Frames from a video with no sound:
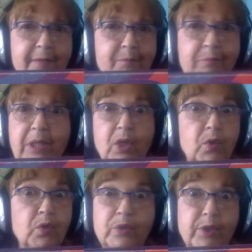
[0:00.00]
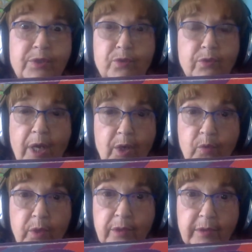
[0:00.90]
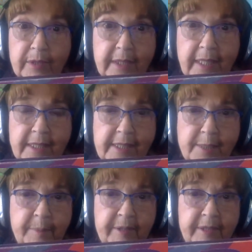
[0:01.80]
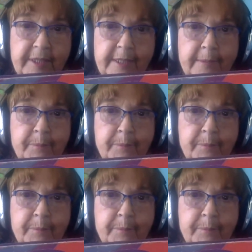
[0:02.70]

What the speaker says: blows through our world as spirit.